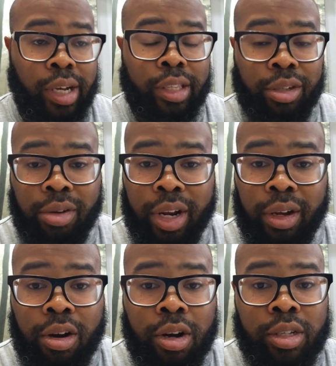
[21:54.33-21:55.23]
Other credit
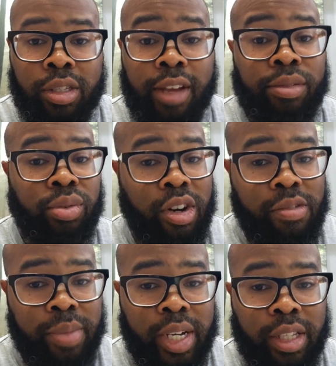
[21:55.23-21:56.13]
cards have
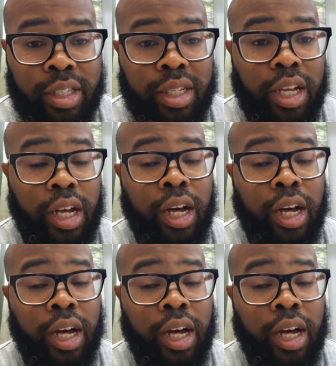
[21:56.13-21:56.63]
12 months.